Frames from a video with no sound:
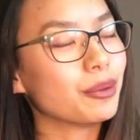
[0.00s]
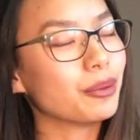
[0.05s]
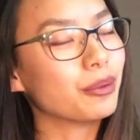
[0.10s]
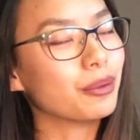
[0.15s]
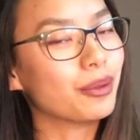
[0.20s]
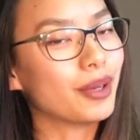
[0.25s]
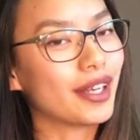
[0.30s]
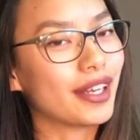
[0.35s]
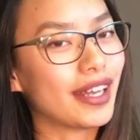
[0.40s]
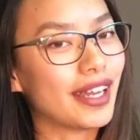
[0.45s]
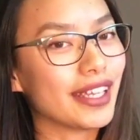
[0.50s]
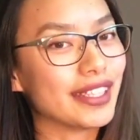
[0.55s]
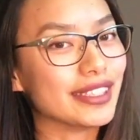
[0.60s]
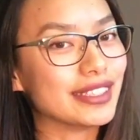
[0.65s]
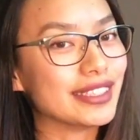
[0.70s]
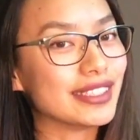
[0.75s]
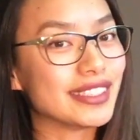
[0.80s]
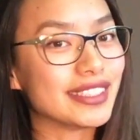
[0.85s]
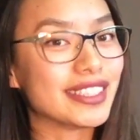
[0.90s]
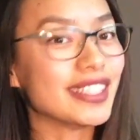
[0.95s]
what I
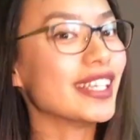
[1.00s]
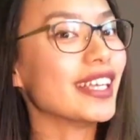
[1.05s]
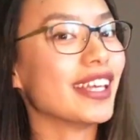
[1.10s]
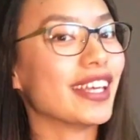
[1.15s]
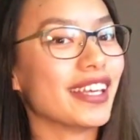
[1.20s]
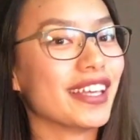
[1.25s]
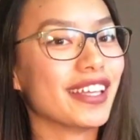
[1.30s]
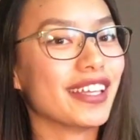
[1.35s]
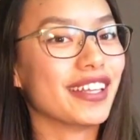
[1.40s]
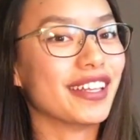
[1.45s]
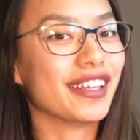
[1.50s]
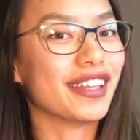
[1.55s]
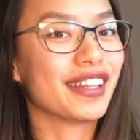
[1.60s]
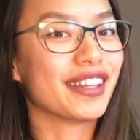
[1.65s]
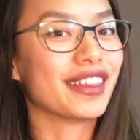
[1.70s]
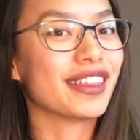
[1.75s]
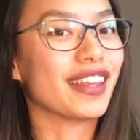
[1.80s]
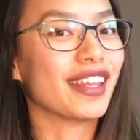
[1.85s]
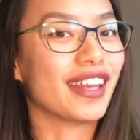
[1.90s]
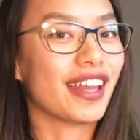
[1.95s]
did
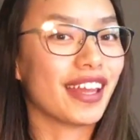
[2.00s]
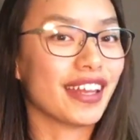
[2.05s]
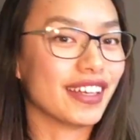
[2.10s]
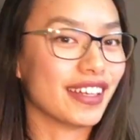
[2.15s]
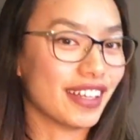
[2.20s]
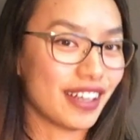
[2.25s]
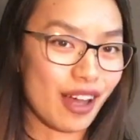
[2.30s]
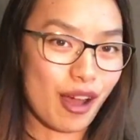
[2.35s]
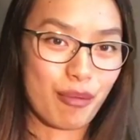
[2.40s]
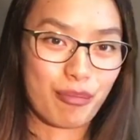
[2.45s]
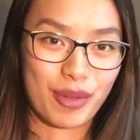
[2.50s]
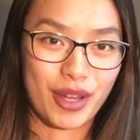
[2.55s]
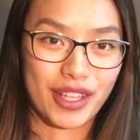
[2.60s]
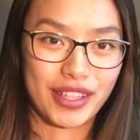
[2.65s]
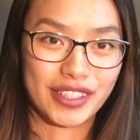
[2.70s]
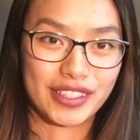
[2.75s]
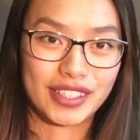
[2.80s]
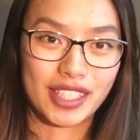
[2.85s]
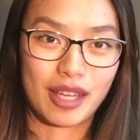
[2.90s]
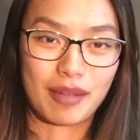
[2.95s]
that ended up on
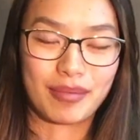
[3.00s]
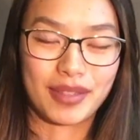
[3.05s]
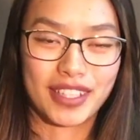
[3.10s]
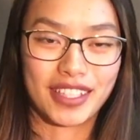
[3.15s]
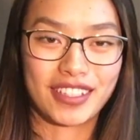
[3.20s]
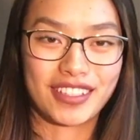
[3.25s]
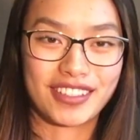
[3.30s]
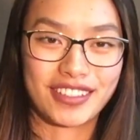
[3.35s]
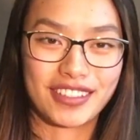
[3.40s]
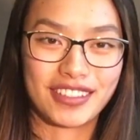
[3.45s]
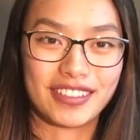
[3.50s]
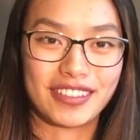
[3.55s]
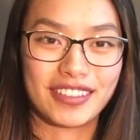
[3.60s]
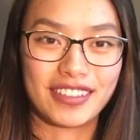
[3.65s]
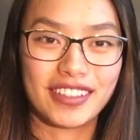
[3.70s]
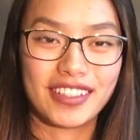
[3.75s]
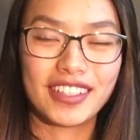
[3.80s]
this application.